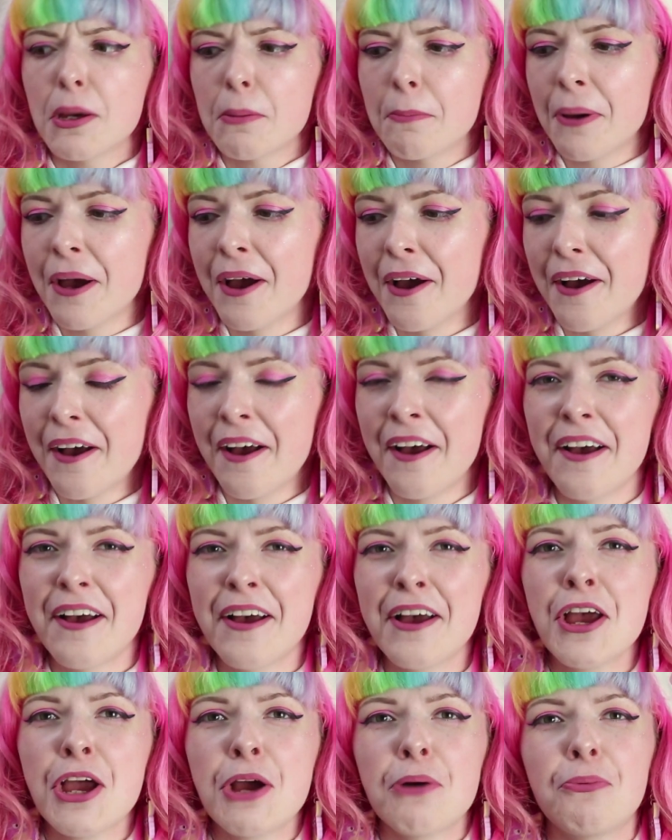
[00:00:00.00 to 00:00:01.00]

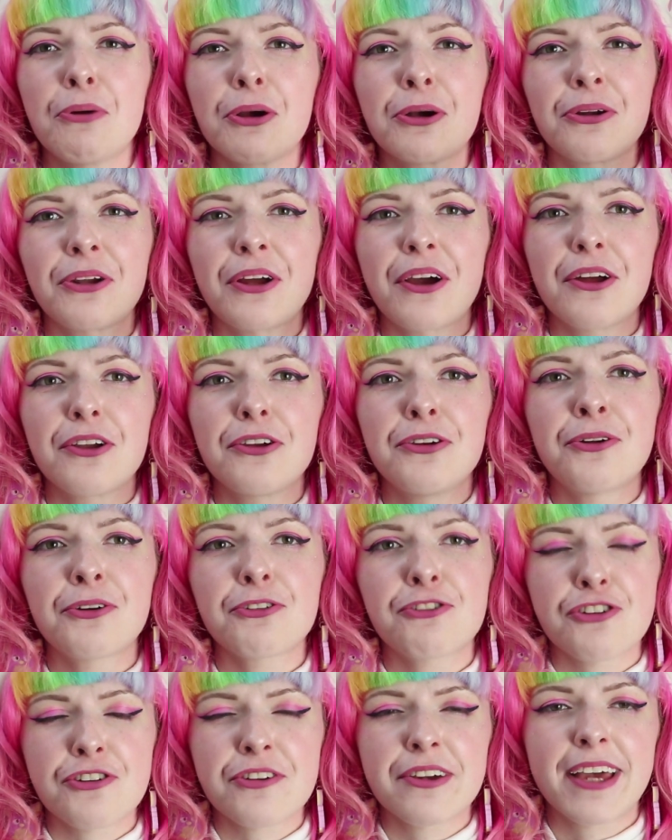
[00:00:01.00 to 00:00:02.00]
But we're gonna
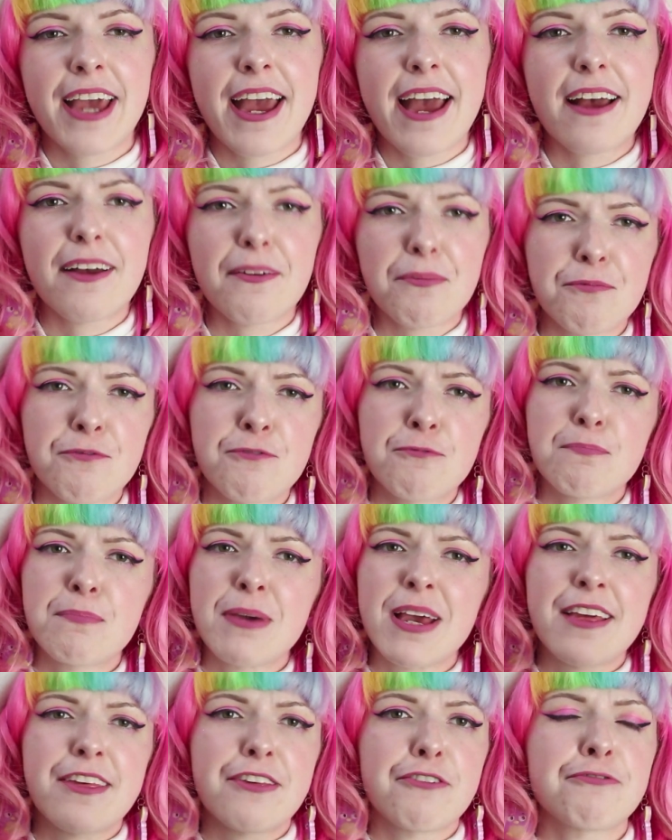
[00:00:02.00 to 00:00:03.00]
not just get a
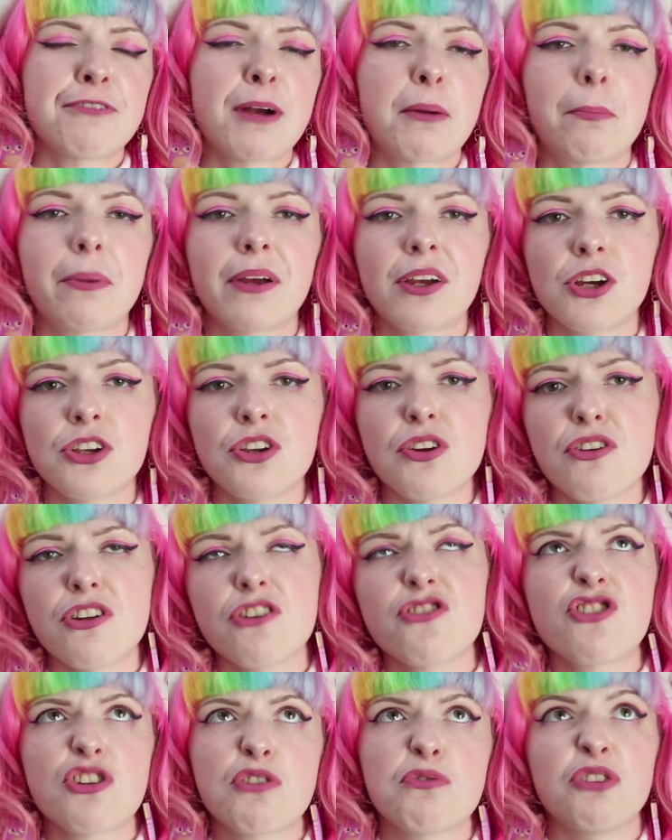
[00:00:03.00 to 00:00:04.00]
piece of fabric and use
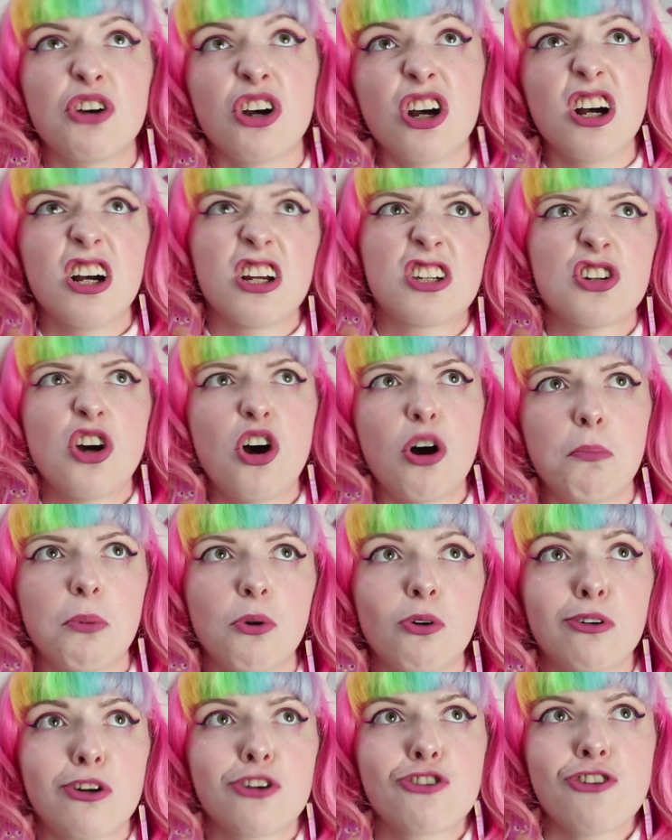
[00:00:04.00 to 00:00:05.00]
it just for a top
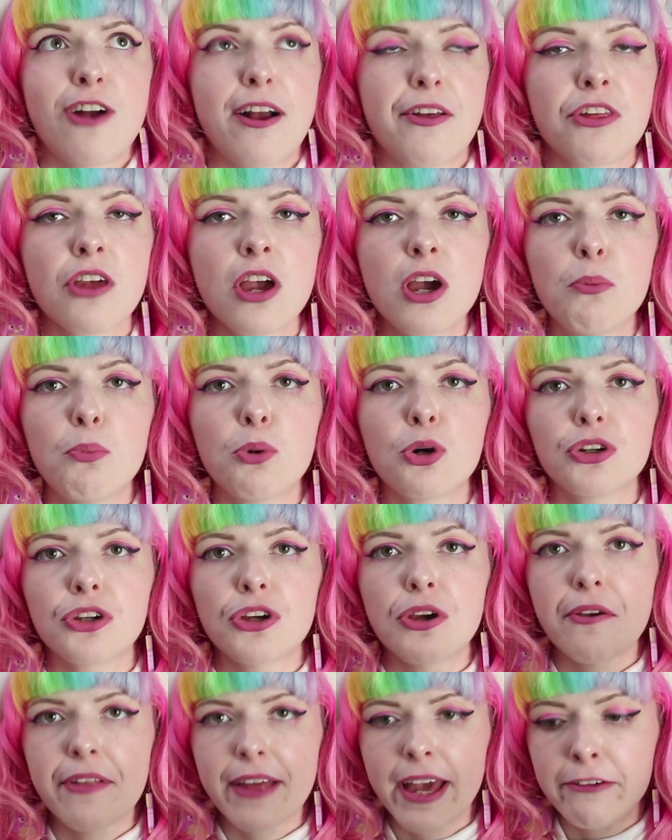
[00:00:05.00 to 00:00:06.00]
or a dress. We're going
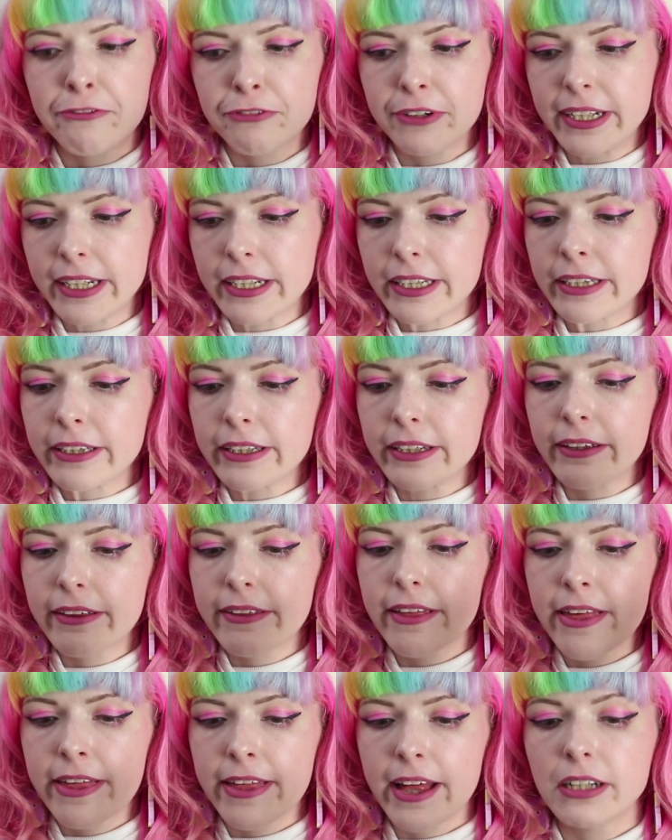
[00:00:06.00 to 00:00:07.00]
to use every little
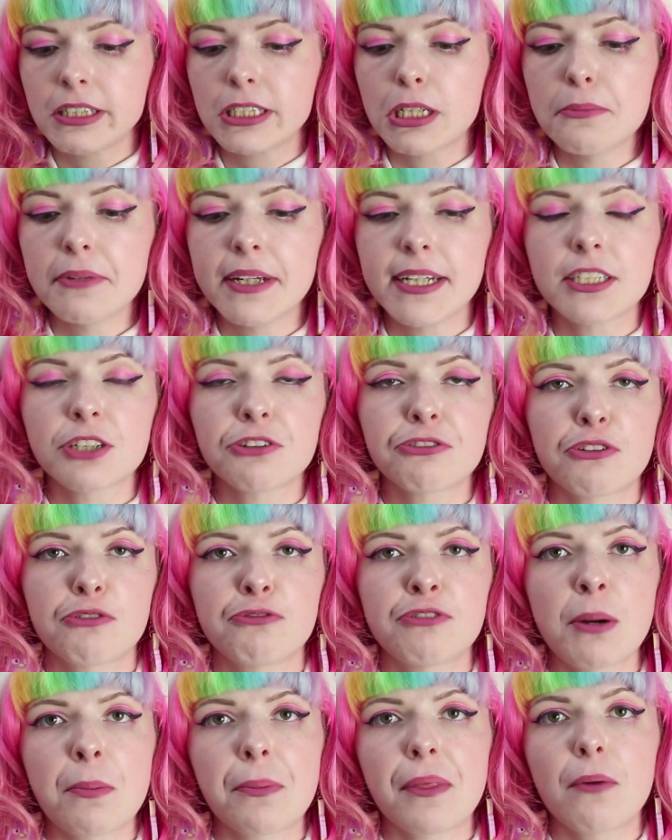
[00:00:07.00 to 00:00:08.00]
centimetre of the
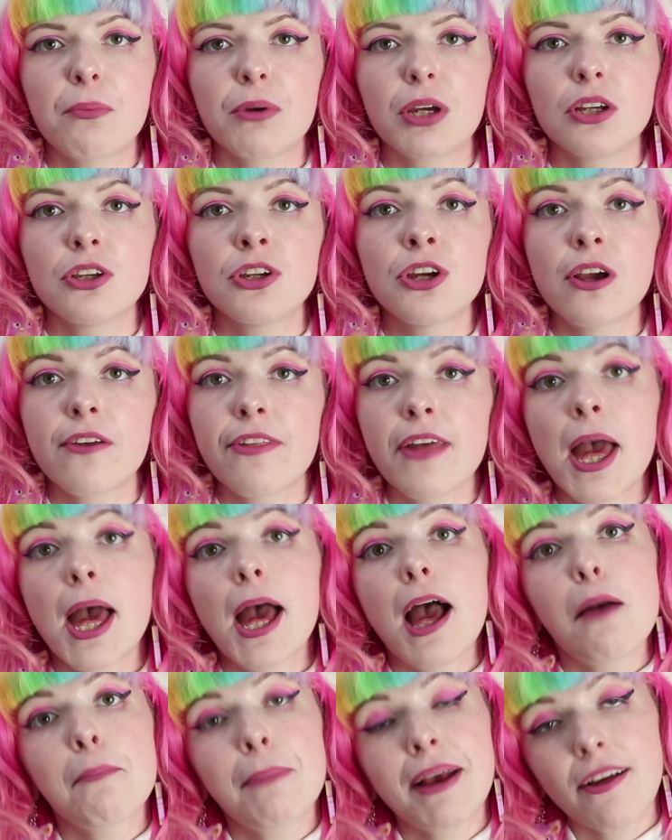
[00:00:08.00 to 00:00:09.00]
fabric that we can use
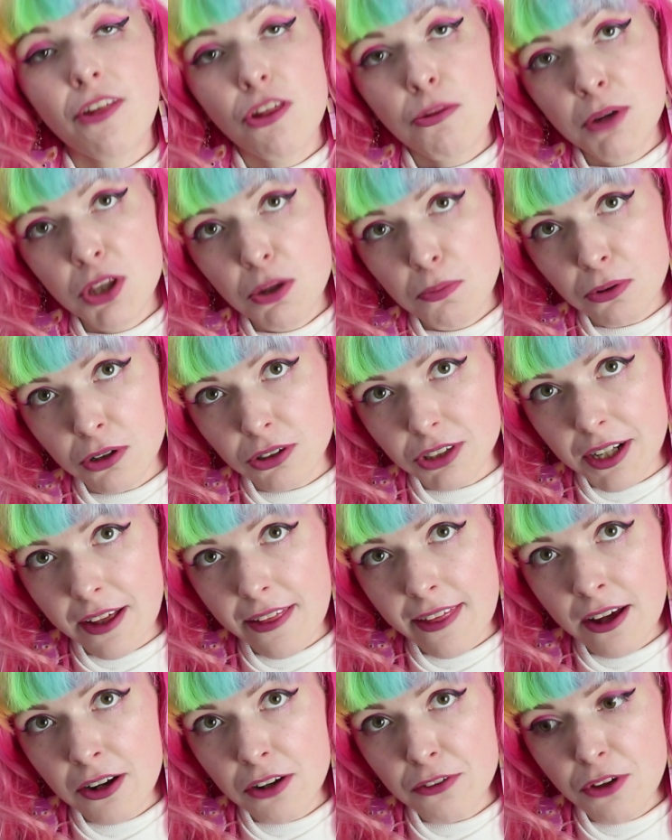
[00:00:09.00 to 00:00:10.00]
and make some other
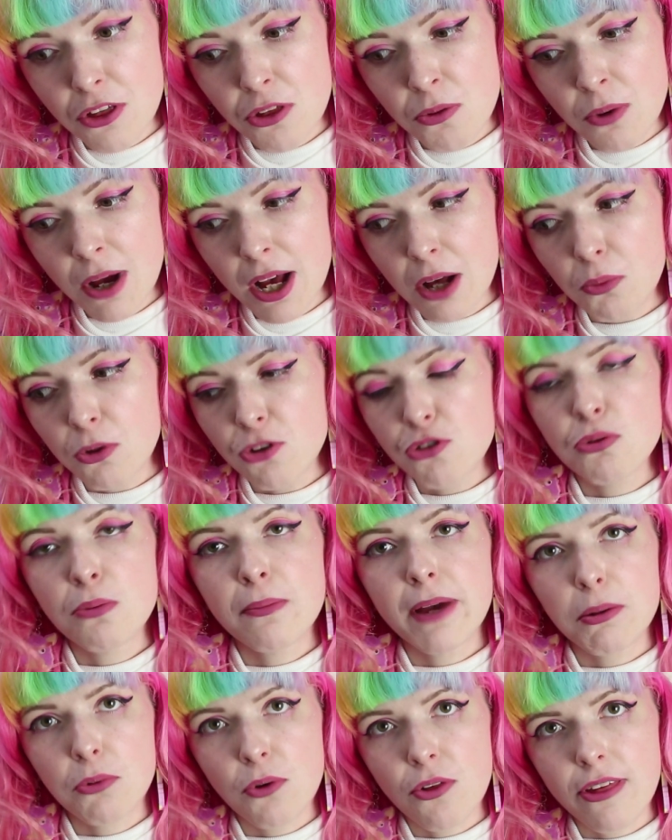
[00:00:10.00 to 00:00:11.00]
products out of it as well, which will
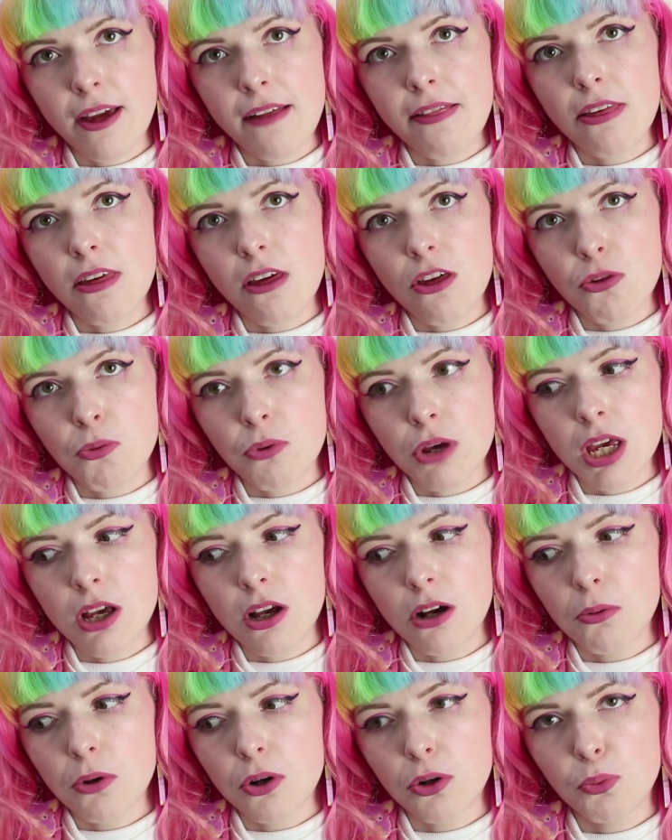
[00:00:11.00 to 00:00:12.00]
make more sense as we
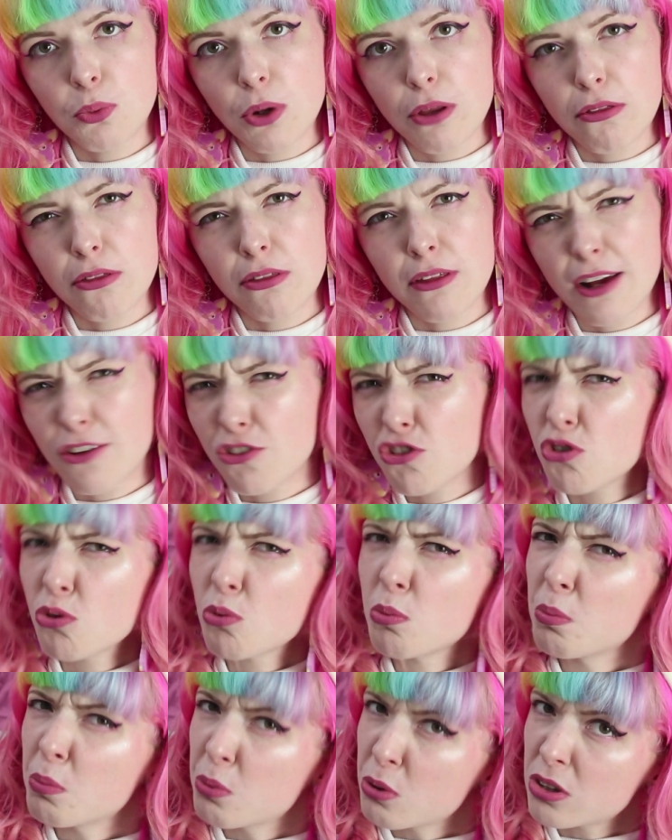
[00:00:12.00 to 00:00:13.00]
go on with the
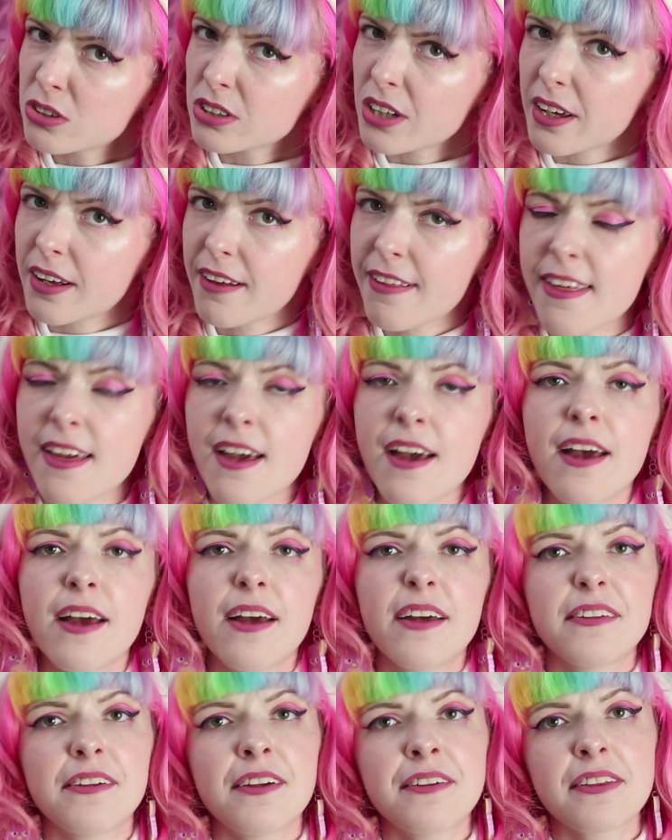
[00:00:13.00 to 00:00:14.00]
actual product.
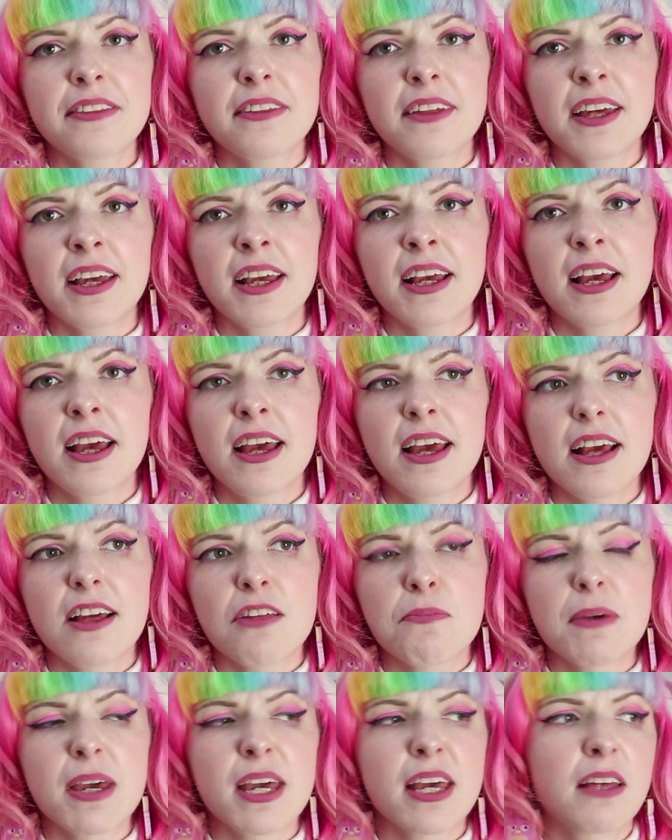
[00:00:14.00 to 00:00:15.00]
The other thing
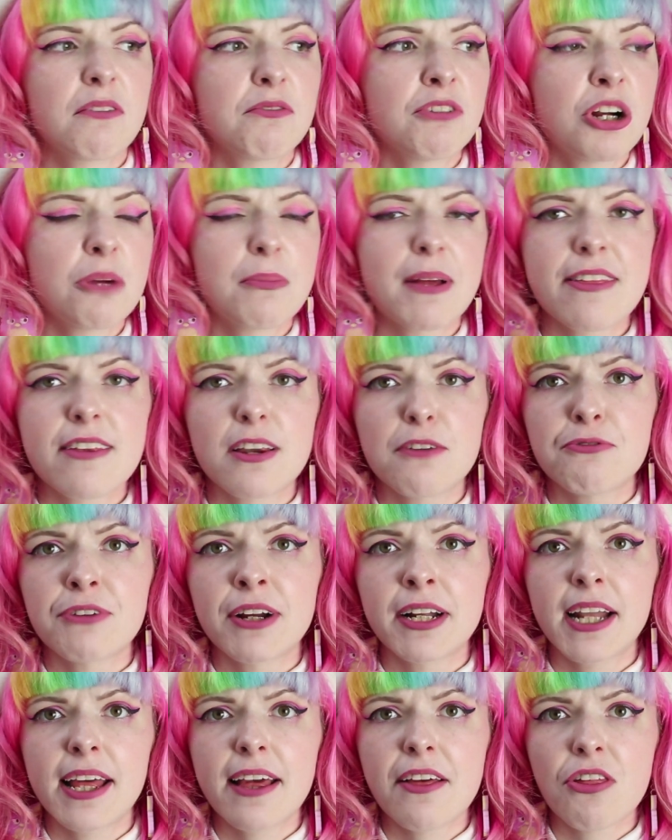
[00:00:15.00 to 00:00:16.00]
is being environmentally
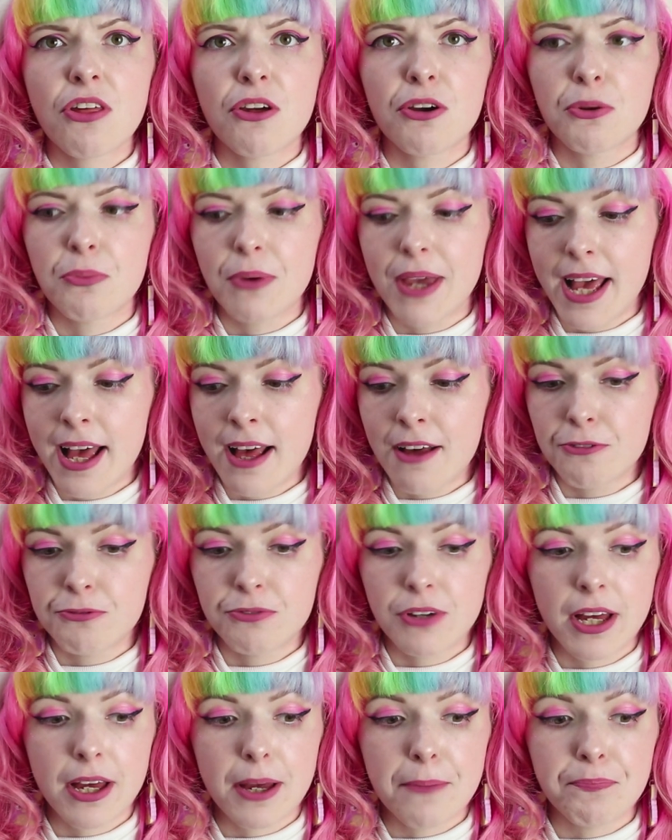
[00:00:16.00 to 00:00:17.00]
friendly, so we have